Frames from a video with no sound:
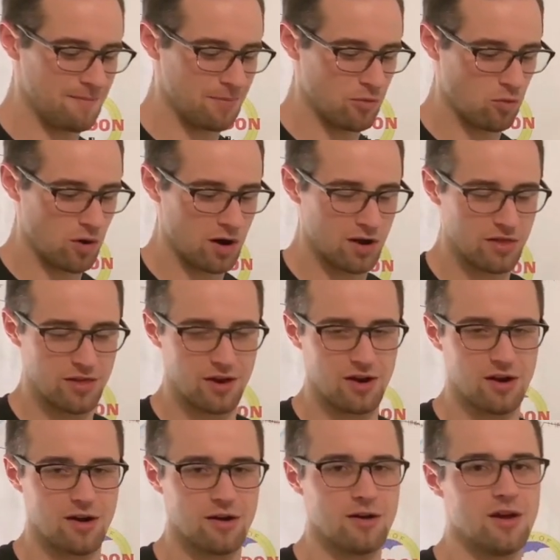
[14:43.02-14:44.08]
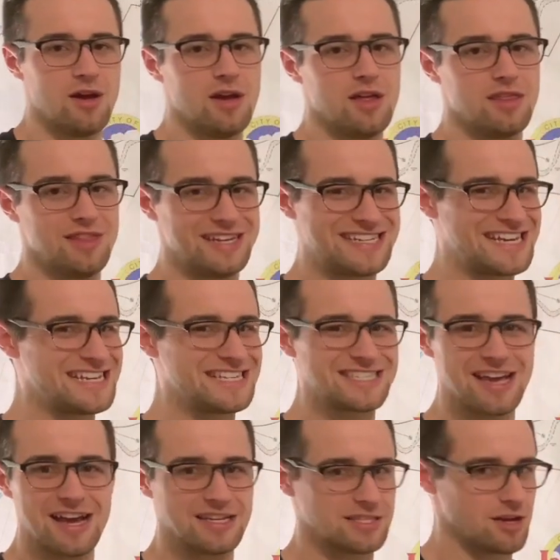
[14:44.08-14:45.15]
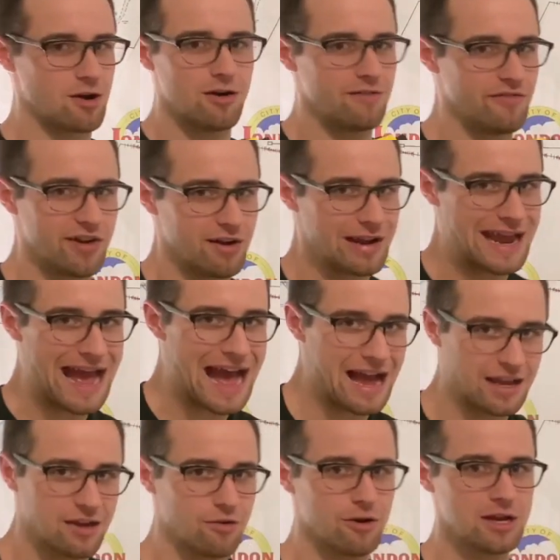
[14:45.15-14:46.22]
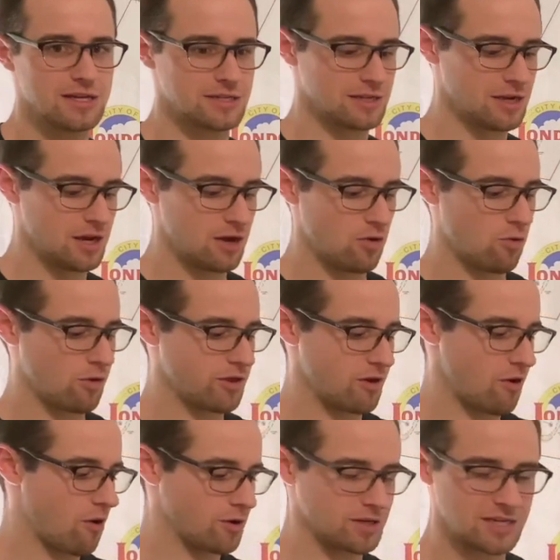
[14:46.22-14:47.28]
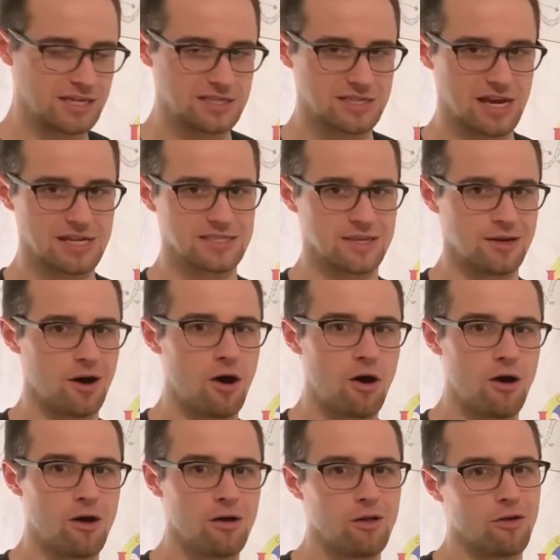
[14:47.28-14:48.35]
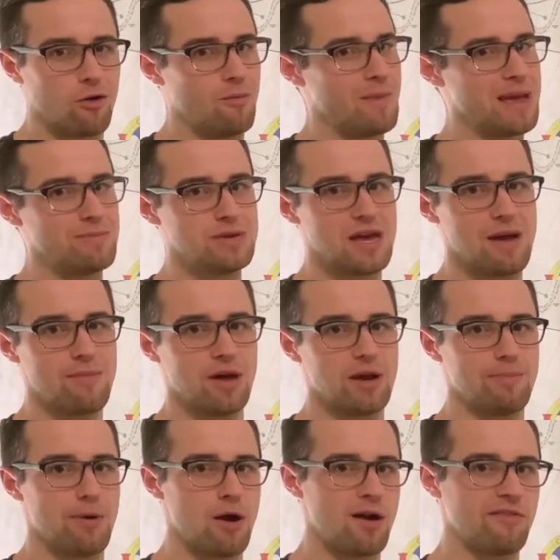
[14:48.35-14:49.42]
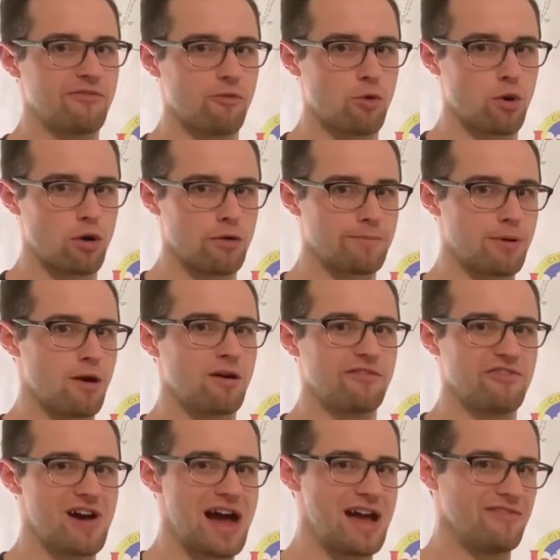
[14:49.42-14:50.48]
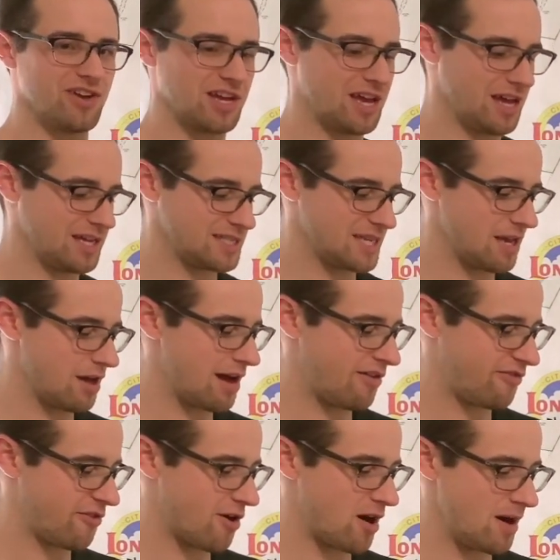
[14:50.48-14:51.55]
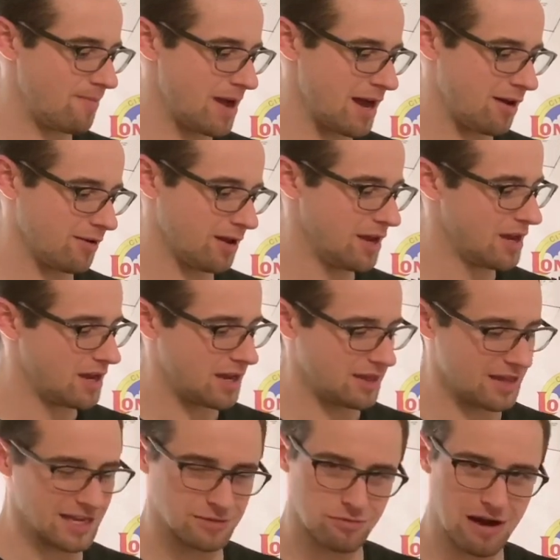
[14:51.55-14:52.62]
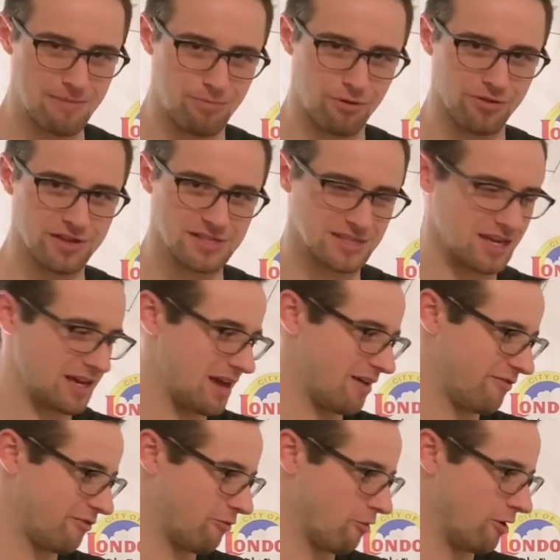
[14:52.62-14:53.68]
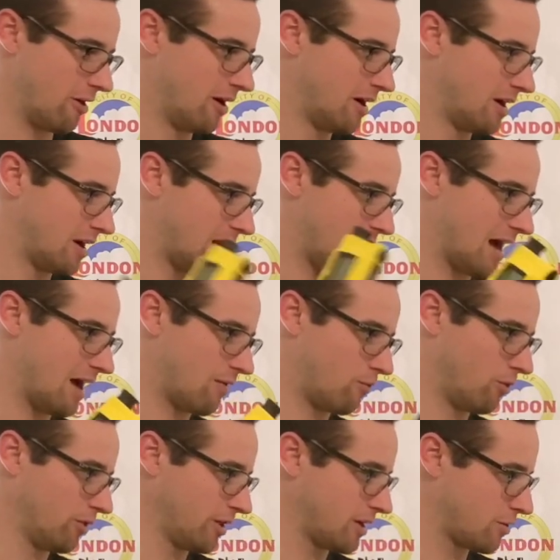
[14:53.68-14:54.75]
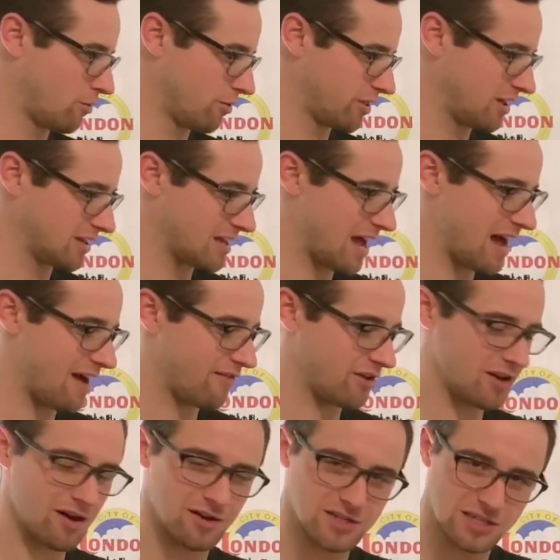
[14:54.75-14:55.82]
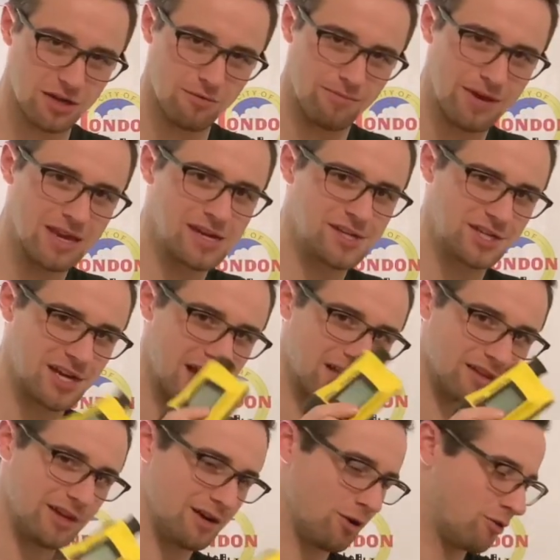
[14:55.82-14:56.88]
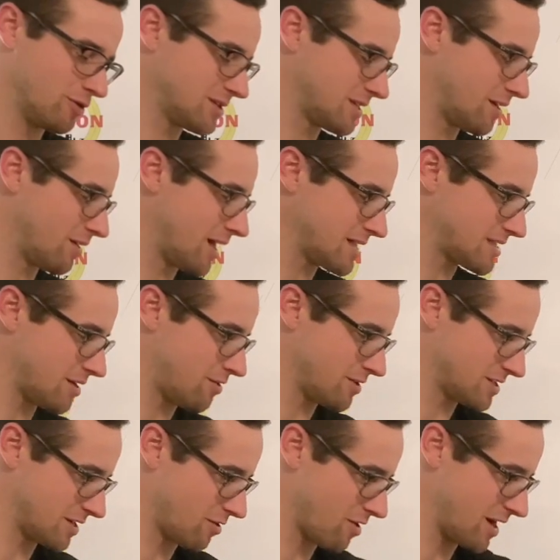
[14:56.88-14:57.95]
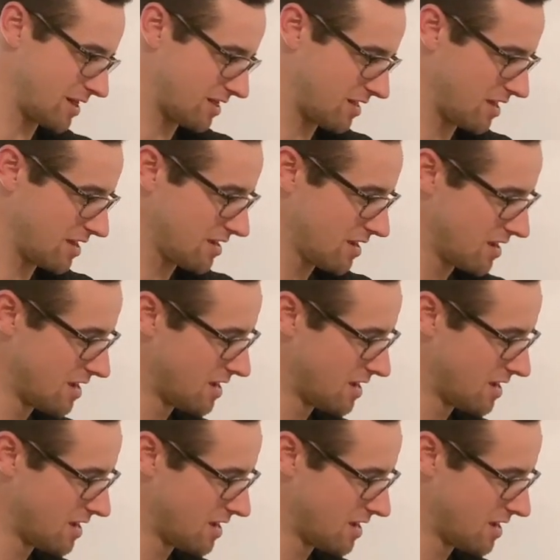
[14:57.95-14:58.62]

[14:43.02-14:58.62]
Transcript: where the tee signs aren't very accurate, or there aren't tee signs at all, or maybe I'm on a par 4 or par 5 and can't tell how far I'm out, and that's what I pulled this thing out for. Really cool thing to have, and also PDGA legal, so that's always a great thing.